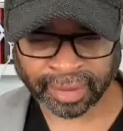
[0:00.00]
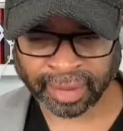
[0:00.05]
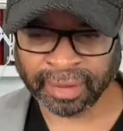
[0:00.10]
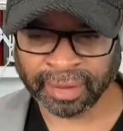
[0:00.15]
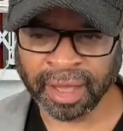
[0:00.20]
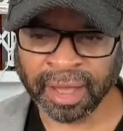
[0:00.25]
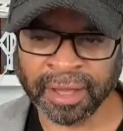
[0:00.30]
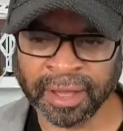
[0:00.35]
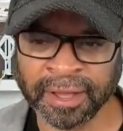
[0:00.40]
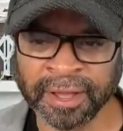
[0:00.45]

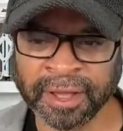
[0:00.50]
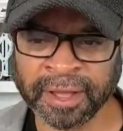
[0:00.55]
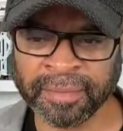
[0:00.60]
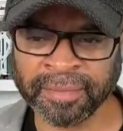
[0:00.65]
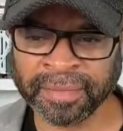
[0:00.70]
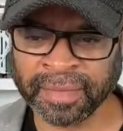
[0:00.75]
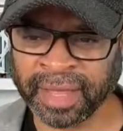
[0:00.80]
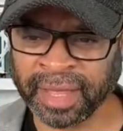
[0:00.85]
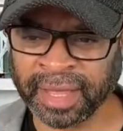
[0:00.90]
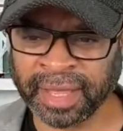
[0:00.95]

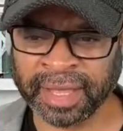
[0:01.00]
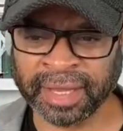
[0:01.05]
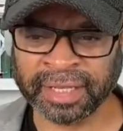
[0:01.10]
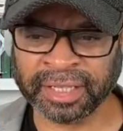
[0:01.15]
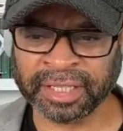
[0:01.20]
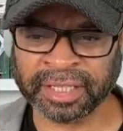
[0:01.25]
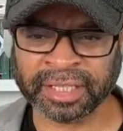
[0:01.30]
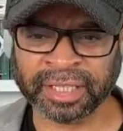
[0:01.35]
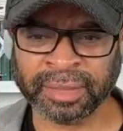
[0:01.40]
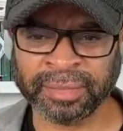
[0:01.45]
And
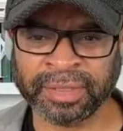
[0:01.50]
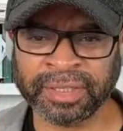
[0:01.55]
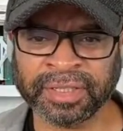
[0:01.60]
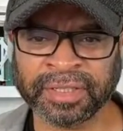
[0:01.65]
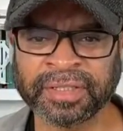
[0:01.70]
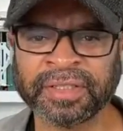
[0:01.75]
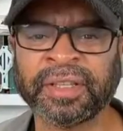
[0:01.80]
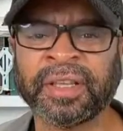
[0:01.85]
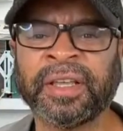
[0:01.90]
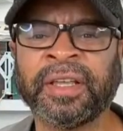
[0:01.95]
just let me
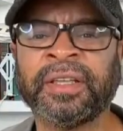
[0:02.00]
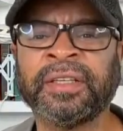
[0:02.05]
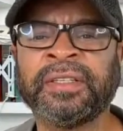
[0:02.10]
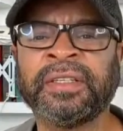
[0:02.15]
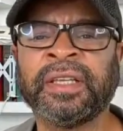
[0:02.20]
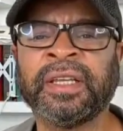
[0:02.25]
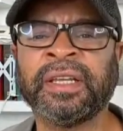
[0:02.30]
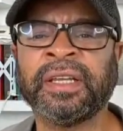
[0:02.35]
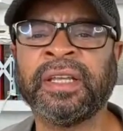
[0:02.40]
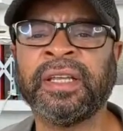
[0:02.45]
just
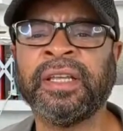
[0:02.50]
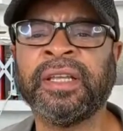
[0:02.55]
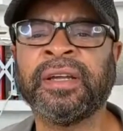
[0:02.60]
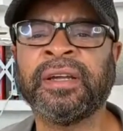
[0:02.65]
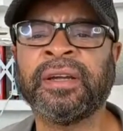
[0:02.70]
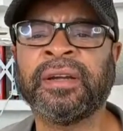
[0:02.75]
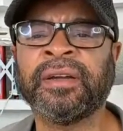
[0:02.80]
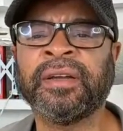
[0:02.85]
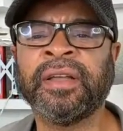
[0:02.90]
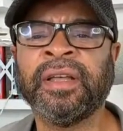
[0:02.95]
ask it
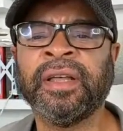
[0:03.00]
here.